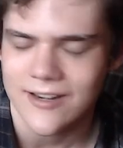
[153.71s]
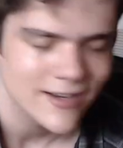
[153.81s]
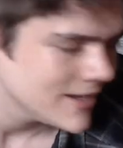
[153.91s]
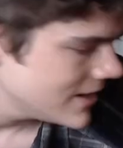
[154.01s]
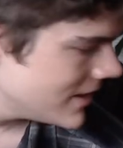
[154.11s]
And,
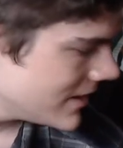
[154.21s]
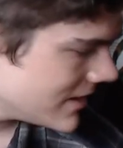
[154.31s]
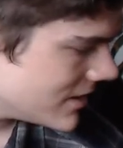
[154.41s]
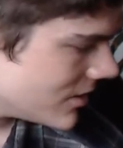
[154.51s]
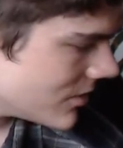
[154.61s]

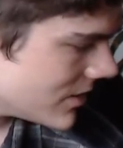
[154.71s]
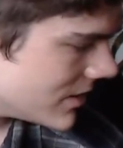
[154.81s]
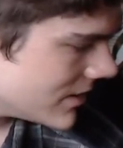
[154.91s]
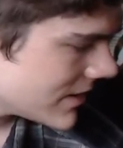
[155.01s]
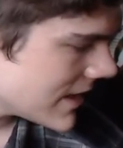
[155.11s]
you know,
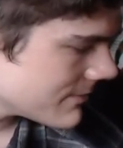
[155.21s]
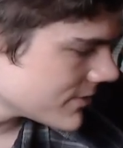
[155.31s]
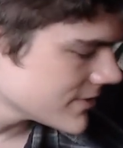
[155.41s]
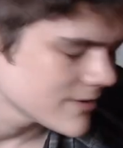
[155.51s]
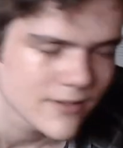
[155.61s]
the
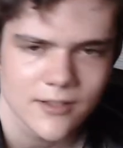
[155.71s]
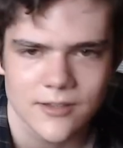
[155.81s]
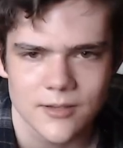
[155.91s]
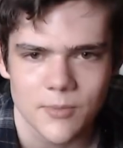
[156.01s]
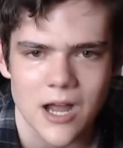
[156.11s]
cable,
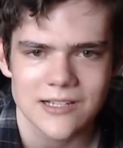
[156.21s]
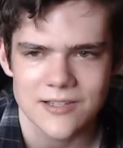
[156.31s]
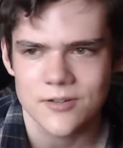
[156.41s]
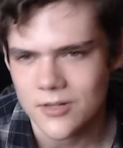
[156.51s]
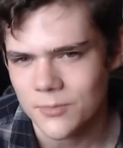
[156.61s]
the box
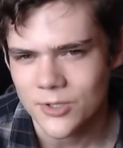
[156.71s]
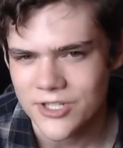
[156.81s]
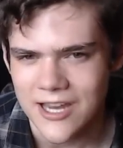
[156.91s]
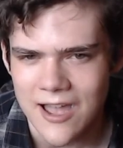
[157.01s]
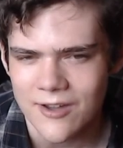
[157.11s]
is sort of
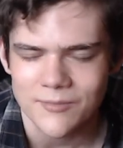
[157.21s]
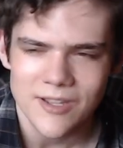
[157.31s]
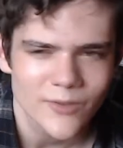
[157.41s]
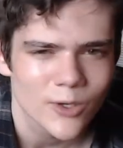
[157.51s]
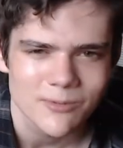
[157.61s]
bulging out, and we
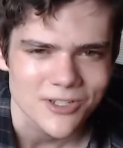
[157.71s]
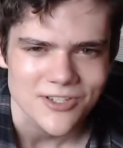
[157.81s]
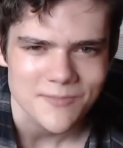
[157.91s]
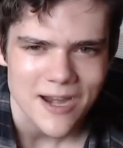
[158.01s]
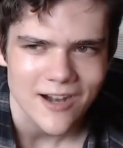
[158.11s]
have a whole bunch
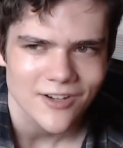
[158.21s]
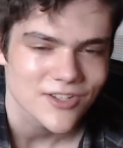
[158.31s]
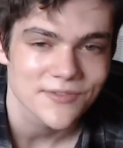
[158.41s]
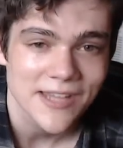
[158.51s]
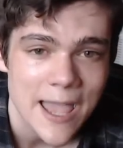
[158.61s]
of spare,
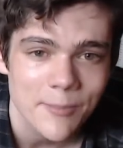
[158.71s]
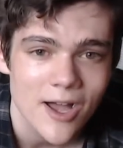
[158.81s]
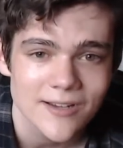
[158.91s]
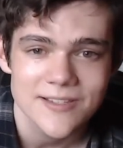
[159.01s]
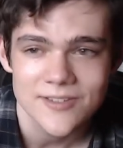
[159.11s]
just flat
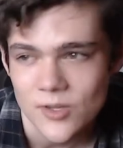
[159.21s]
boxes.